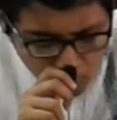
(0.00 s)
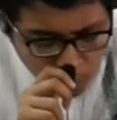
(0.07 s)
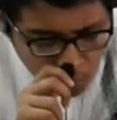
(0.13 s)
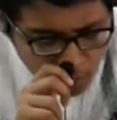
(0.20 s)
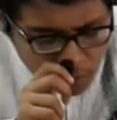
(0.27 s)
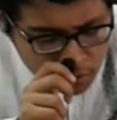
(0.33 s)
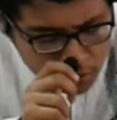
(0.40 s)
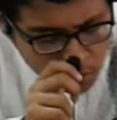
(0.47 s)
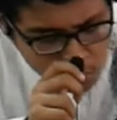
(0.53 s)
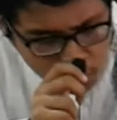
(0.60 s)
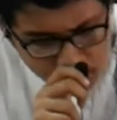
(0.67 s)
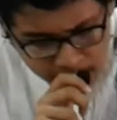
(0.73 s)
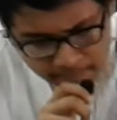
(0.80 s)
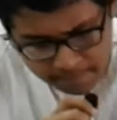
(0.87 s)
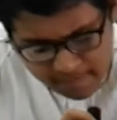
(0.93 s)

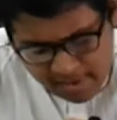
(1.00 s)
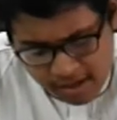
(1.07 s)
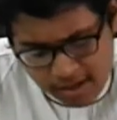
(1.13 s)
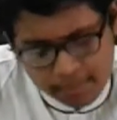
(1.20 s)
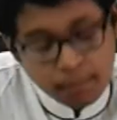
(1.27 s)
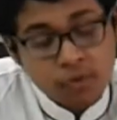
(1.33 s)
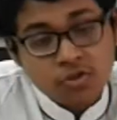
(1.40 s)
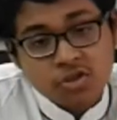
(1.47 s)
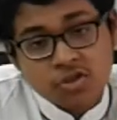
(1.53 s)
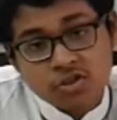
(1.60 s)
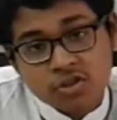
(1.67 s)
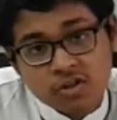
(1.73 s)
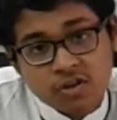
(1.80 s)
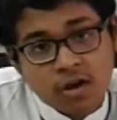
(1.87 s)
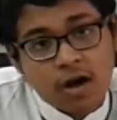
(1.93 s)
Although
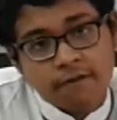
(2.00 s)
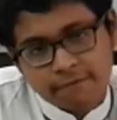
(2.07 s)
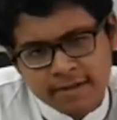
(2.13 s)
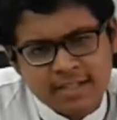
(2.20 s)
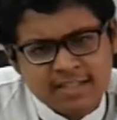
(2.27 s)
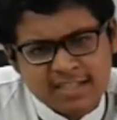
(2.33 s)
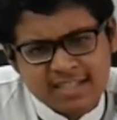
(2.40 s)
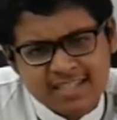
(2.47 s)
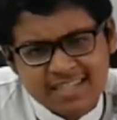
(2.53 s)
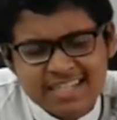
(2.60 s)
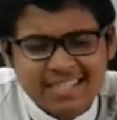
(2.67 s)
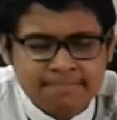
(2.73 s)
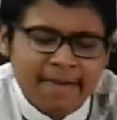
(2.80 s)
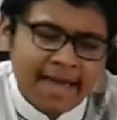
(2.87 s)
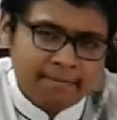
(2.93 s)
most of it
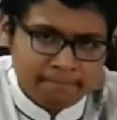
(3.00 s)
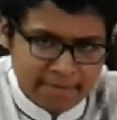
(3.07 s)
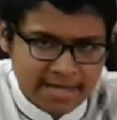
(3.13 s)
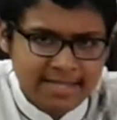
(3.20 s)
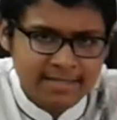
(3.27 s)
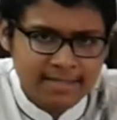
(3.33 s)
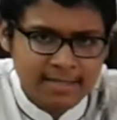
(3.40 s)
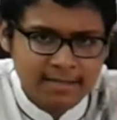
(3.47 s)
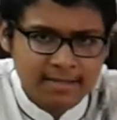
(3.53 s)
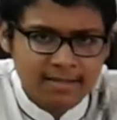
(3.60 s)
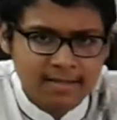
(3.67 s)
is man-made,